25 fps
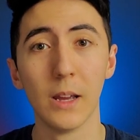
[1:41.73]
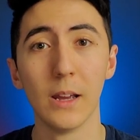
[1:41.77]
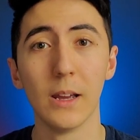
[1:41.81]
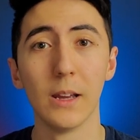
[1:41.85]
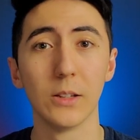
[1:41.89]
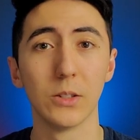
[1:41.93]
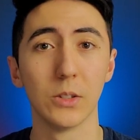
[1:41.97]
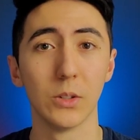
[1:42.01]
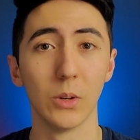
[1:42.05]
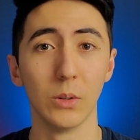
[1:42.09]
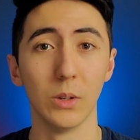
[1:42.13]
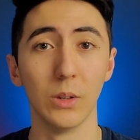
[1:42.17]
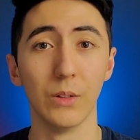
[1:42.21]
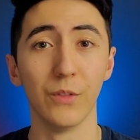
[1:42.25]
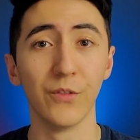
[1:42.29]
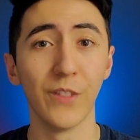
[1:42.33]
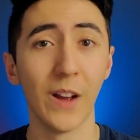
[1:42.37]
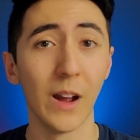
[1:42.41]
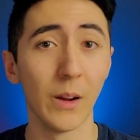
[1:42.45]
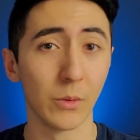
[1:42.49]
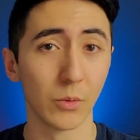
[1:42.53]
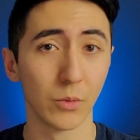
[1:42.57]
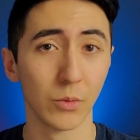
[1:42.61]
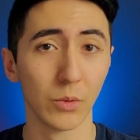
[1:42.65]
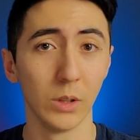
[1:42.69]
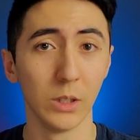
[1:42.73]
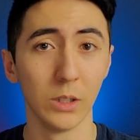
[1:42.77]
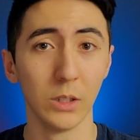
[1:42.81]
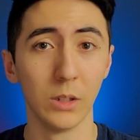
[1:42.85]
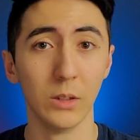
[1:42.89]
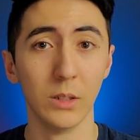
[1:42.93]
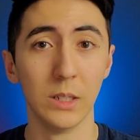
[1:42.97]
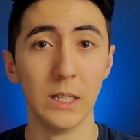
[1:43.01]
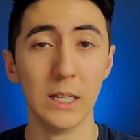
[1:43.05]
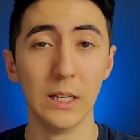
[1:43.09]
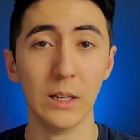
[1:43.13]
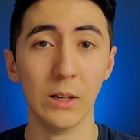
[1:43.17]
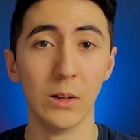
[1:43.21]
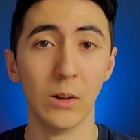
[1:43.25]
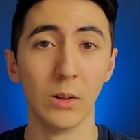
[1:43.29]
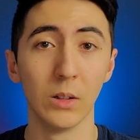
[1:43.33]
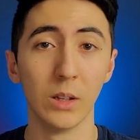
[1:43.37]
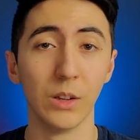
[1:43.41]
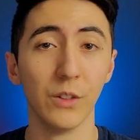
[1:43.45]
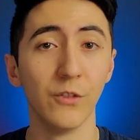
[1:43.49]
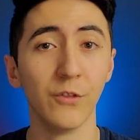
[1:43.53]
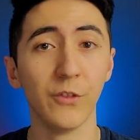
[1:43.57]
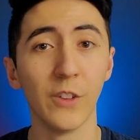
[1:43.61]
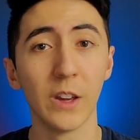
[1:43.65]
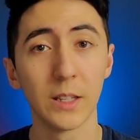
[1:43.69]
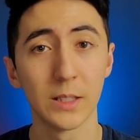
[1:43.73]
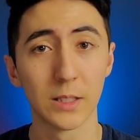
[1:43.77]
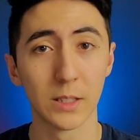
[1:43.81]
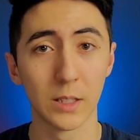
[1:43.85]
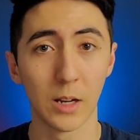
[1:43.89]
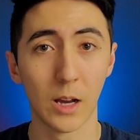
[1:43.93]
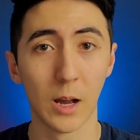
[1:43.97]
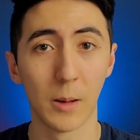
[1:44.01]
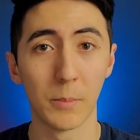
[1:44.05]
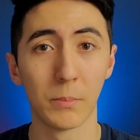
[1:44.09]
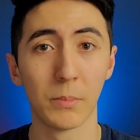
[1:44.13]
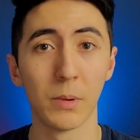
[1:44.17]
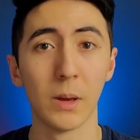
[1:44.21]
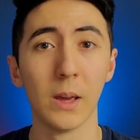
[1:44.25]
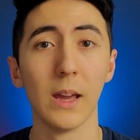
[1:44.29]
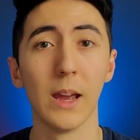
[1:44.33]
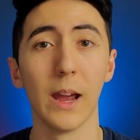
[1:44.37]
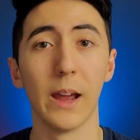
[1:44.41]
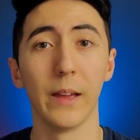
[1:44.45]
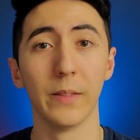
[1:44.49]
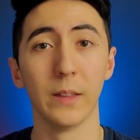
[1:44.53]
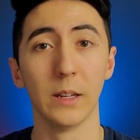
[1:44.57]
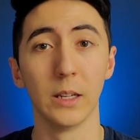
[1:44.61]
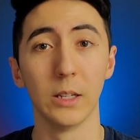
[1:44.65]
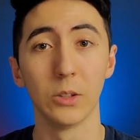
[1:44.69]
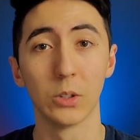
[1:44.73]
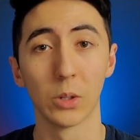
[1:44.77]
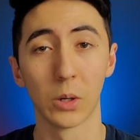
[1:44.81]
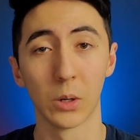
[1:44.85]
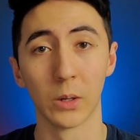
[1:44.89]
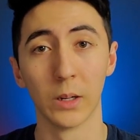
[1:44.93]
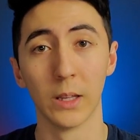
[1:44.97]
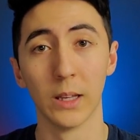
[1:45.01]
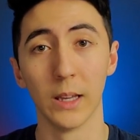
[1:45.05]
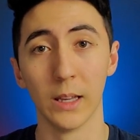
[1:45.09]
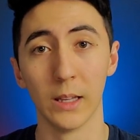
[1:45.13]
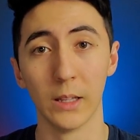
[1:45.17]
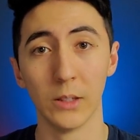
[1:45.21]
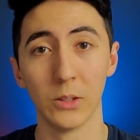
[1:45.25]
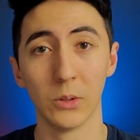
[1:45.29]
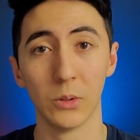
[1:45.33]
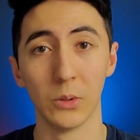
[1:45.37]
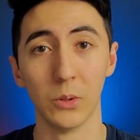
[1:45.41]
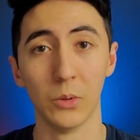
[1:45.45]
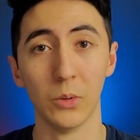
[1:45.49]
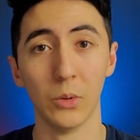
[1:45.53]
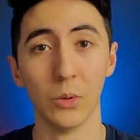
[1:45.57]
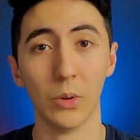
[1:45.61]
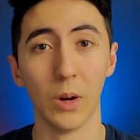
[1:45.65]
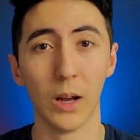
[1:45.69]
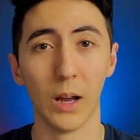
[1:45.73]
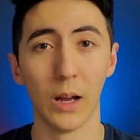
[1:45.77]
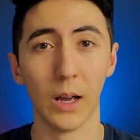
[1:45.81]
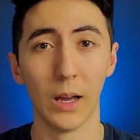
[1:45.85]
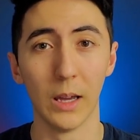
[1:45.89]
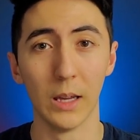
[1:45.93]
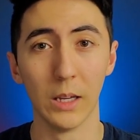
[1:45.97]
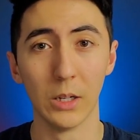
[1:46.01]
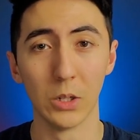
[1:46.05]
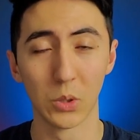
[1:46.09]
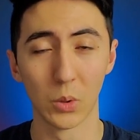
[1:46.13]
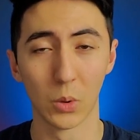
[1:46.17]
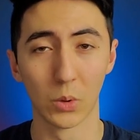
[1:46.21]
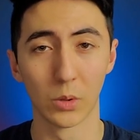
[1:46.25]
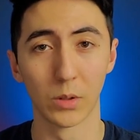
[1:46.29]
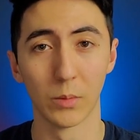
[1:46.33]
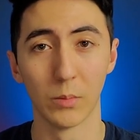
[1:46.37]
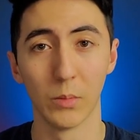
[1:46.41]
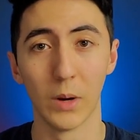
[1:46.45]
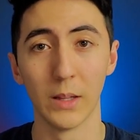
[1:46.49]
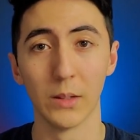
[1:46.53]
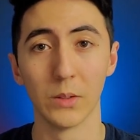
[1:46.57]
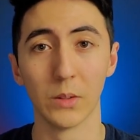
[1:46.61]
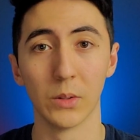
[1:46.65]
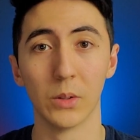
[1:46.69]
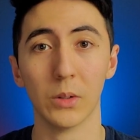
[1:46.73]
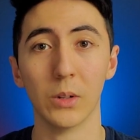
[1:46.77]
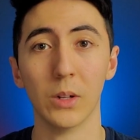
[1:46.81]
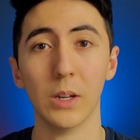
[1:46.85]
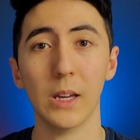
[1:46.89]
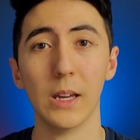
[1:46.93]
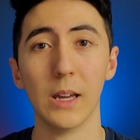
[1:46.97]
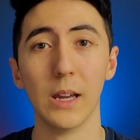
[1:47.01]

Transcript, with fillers: So you found a really good deal, you fix it up, and then you turn it into a short-term rental.